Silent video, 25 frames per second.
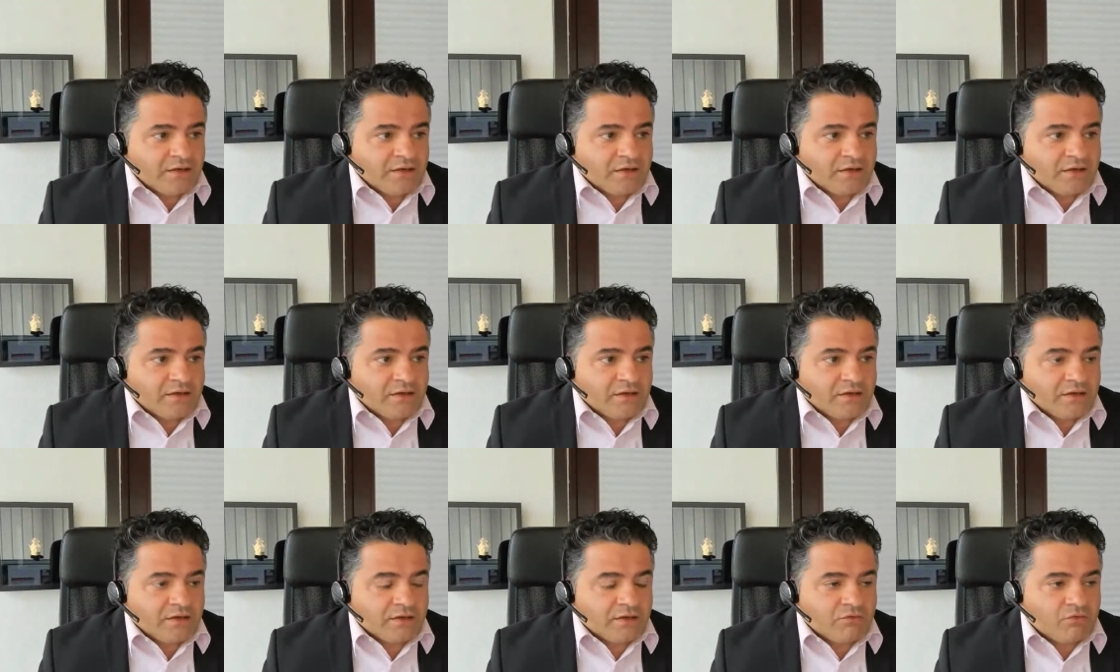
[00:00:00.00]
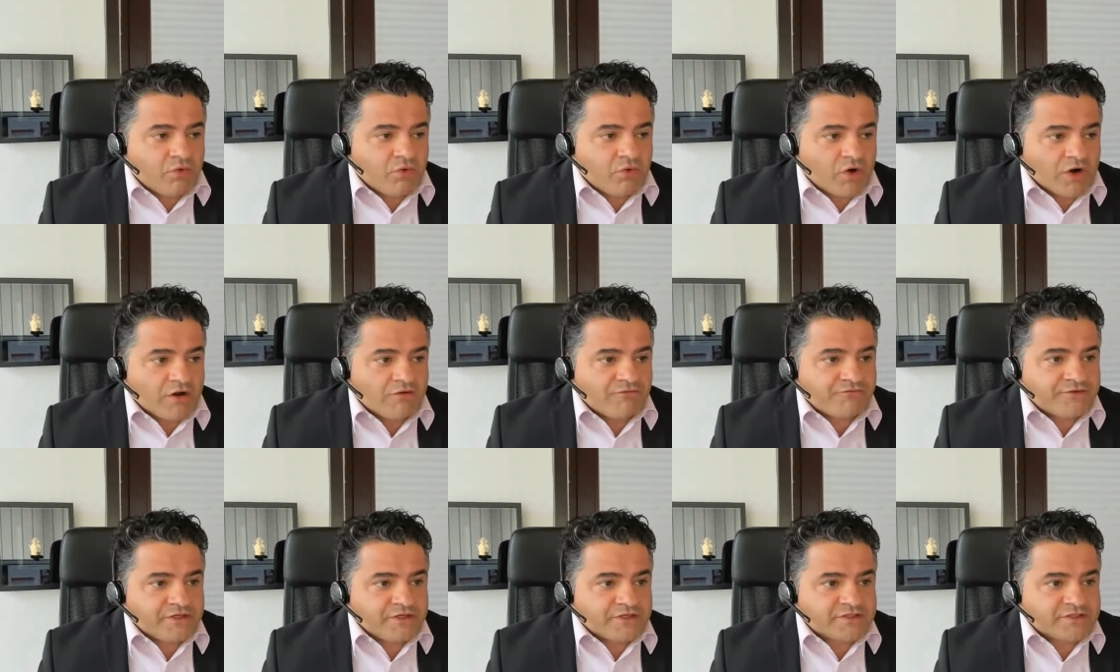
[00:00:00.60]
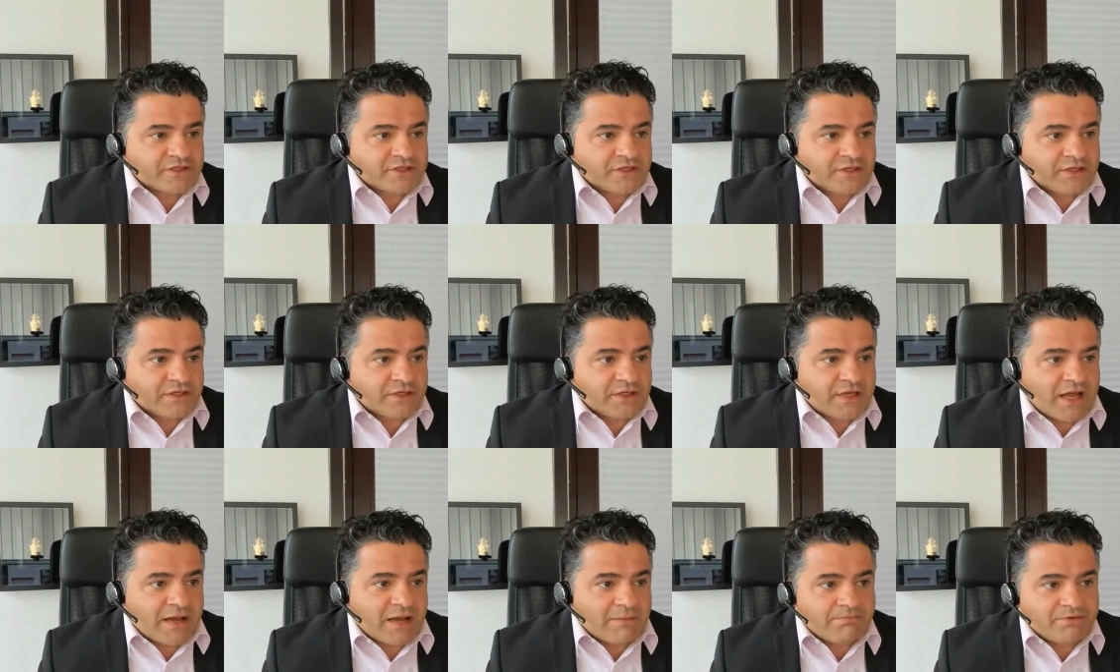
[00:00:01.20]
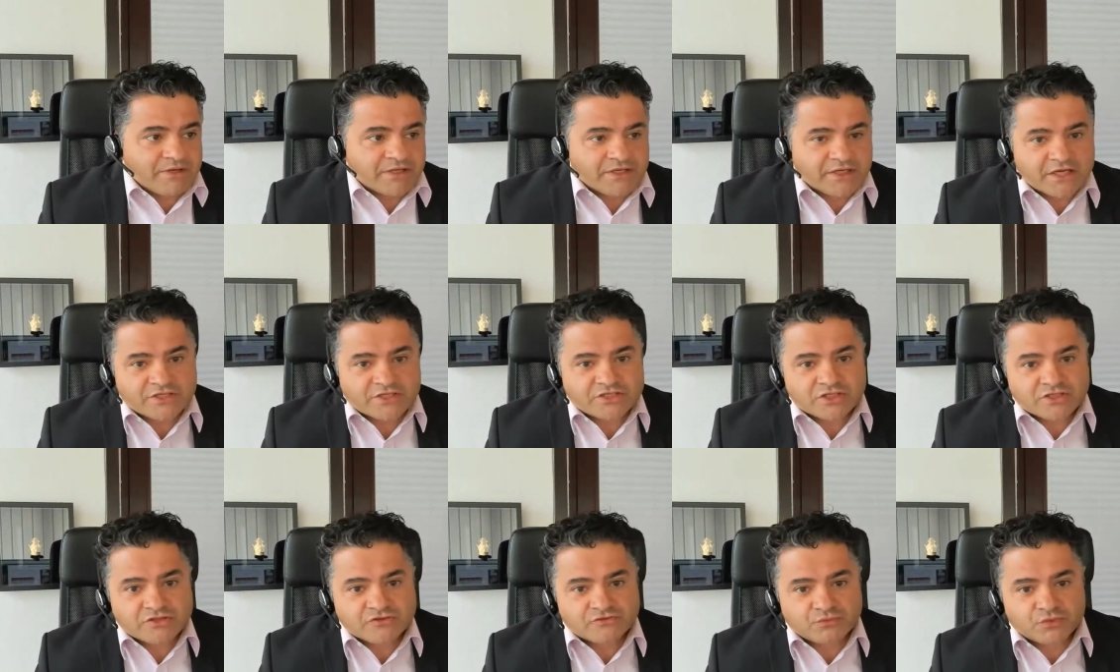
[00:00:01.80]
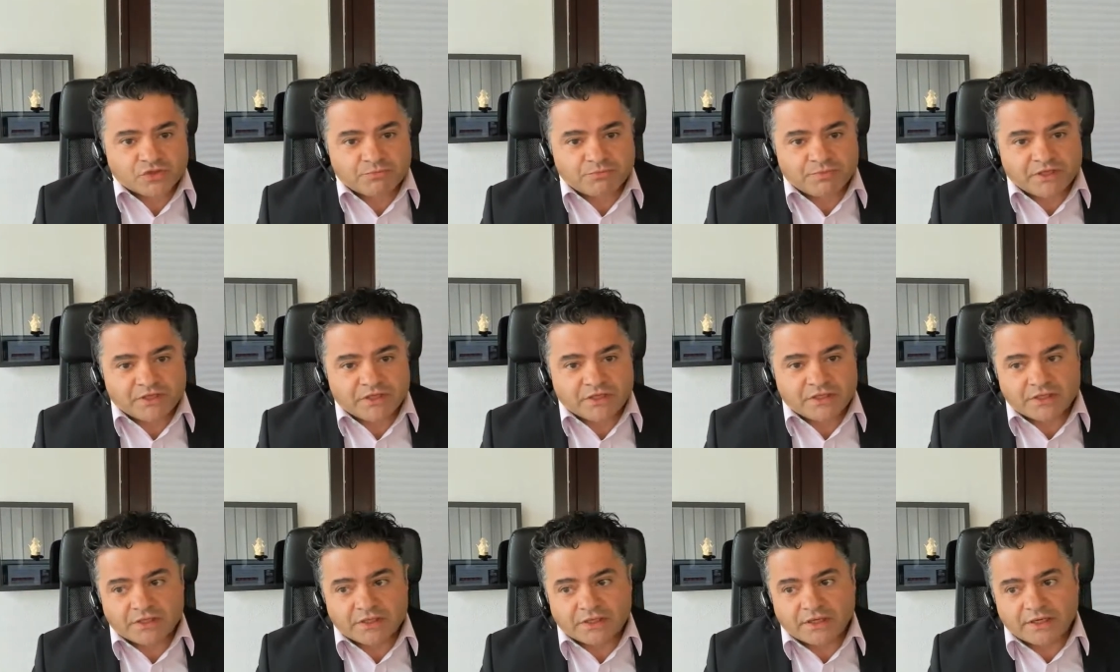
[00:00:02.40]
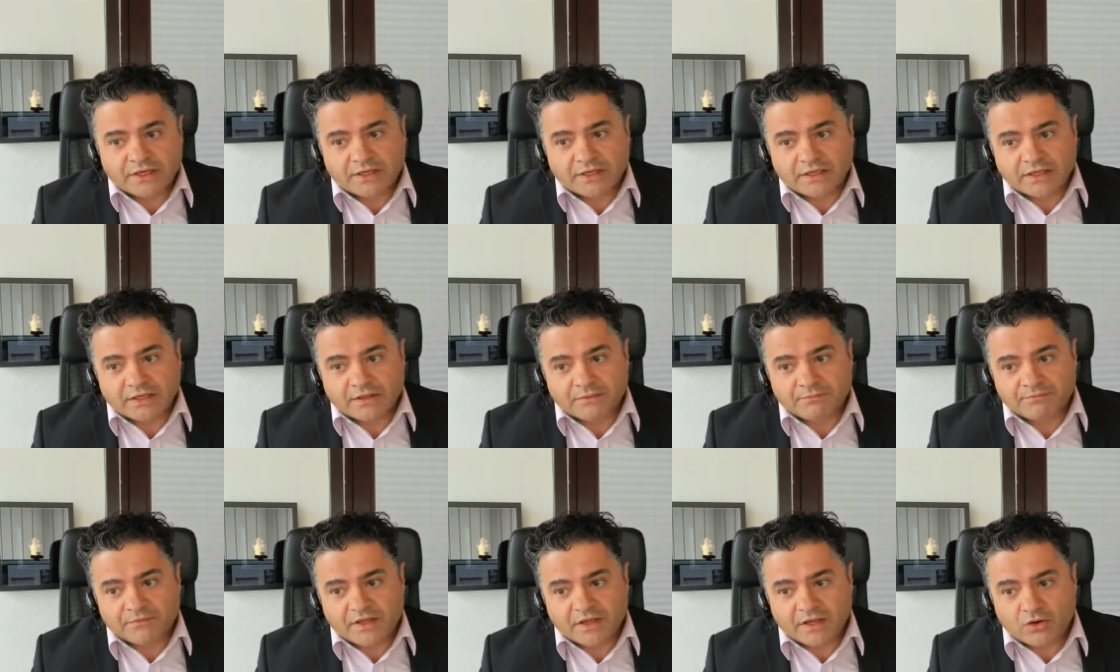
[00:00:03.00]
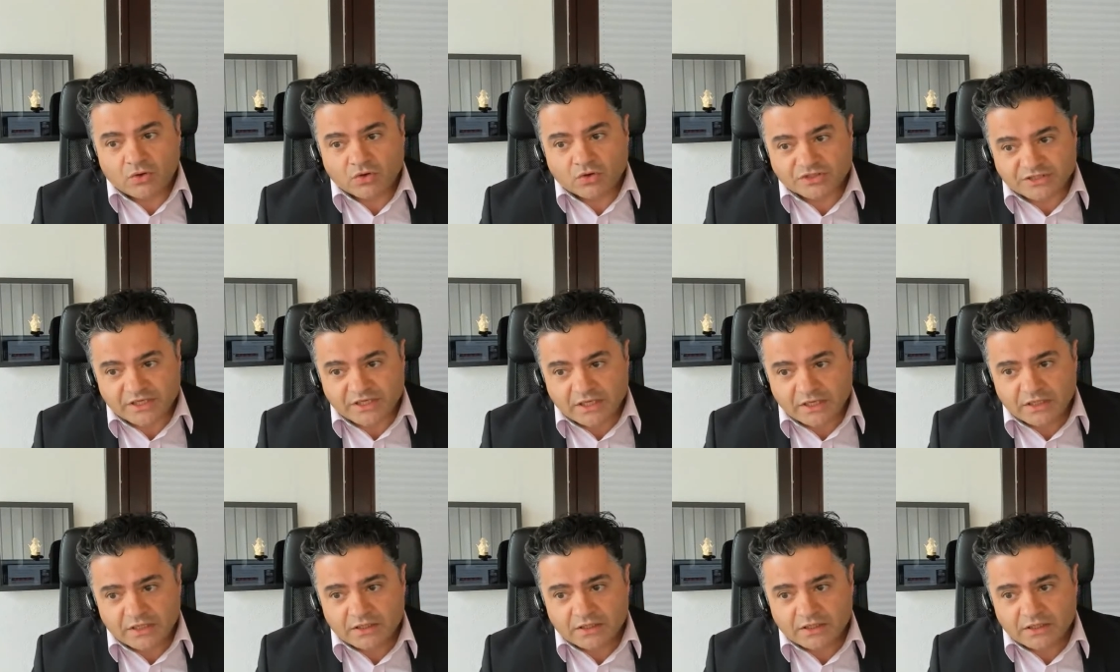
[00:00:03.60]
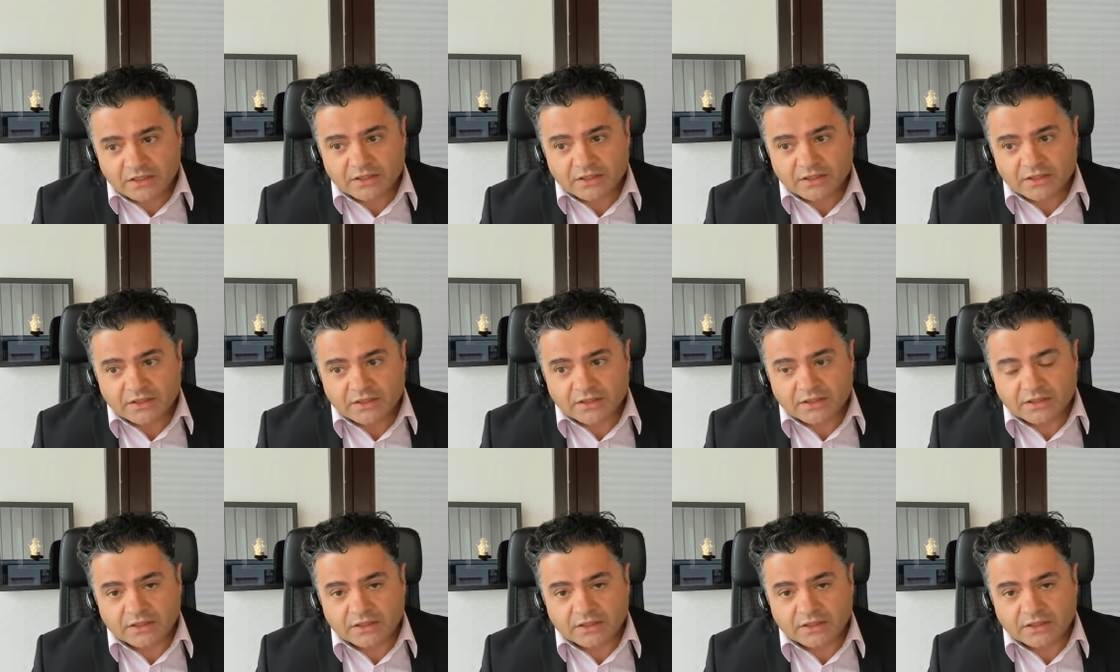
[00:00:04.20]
And then one of these applications would be a hotel.